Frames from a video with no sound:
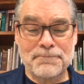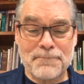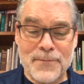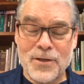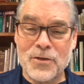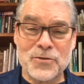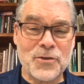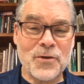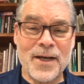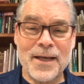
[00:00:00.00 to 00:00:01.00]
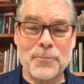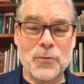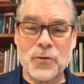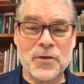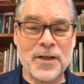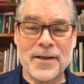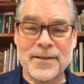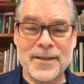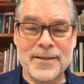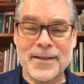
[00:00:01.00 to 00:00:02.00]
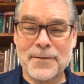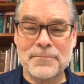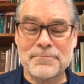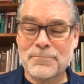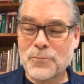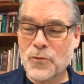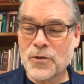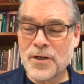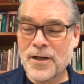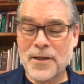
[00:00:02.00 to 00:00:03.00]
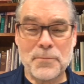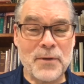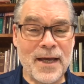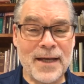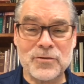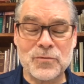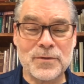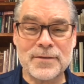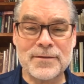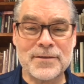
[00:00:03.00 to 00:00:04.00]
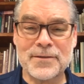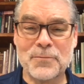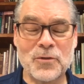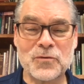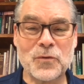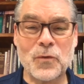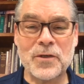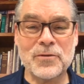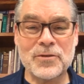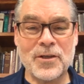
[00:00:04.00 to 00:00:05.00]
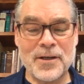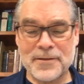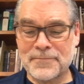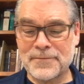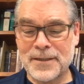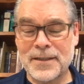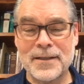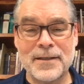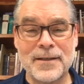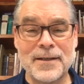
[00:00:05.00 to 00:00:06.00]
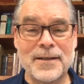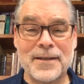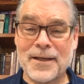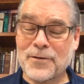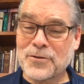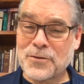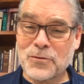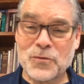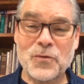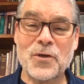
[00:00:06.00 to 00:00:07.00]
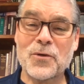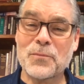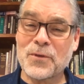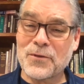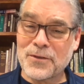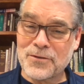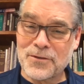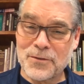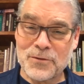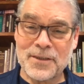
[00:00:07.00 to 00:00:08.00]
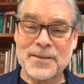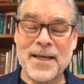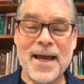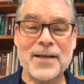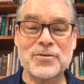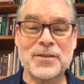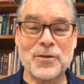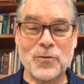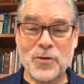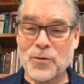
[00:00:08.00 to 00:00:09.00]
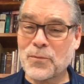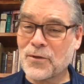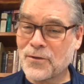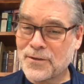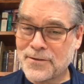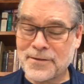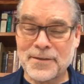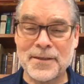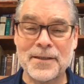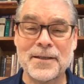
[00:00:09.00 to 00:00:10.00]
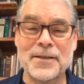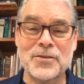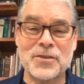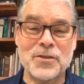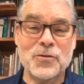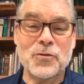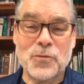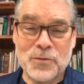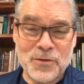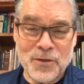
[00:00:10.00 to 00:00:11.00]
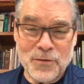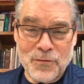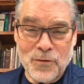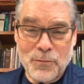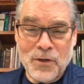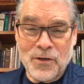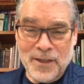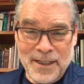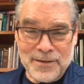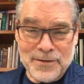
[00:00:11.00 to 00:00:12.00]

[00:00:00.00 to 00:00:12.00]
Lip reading: Years ago, I had a border collie, and that border collie, Patch, was just the most loyal dog. Now, she was loyal because she was attached and loyal because she knew who was going to throw the ball next.